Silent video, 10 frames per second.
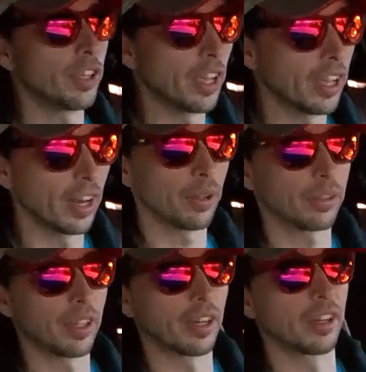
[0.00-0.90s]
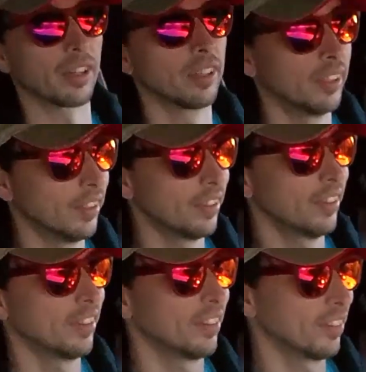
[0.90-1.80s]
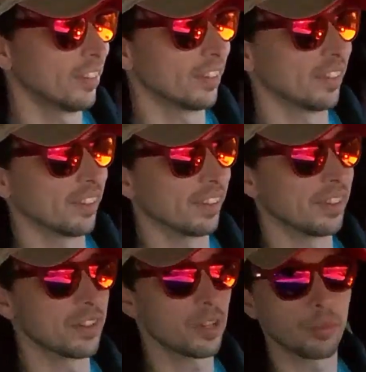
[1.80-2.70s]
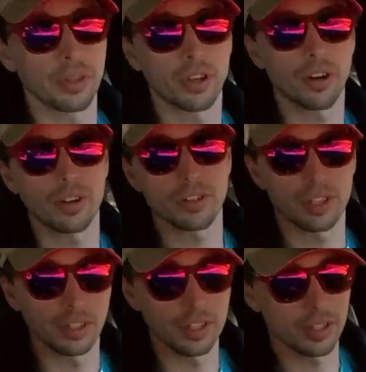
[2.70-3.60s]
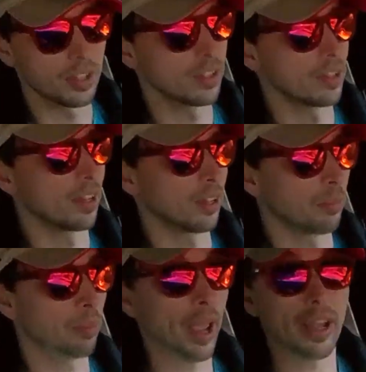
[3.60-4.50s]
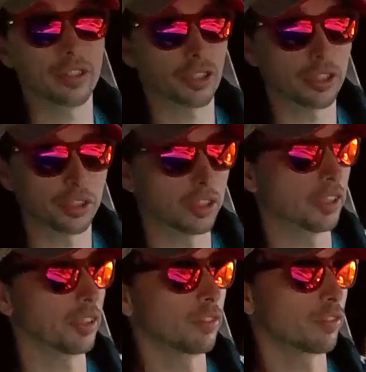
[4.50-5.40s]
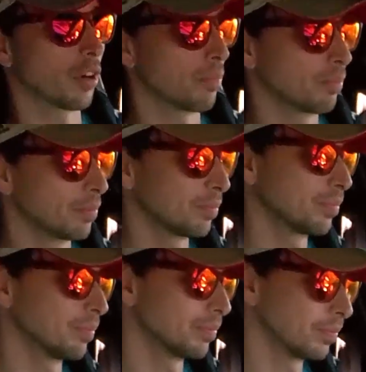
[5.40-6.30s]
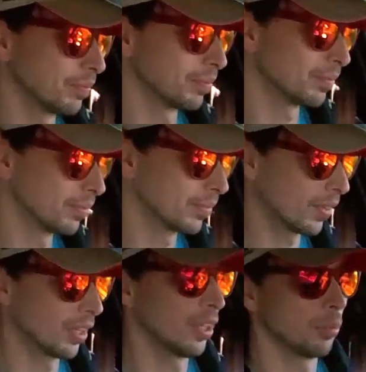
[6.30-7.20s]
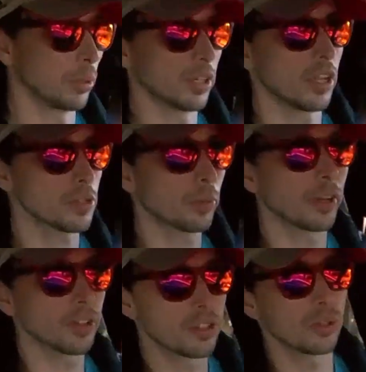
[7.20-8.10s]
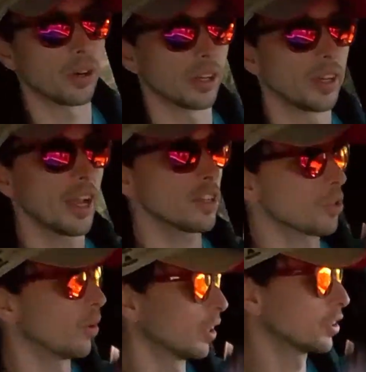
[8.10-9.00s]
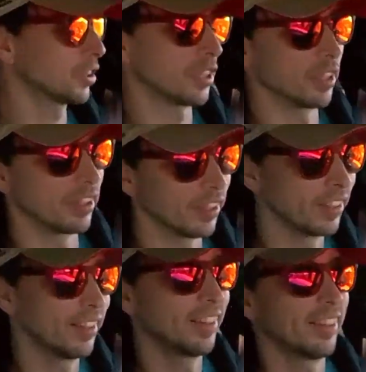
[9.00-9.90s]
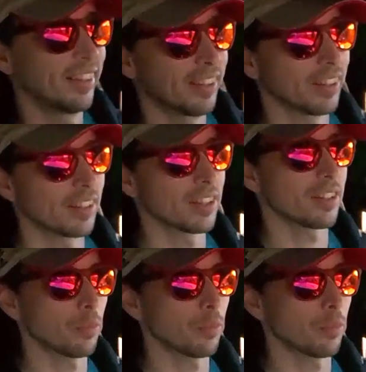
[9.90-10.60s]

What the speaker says: V8 out there in some of the cars that this is badge engineered from. But it does bring us to our next question.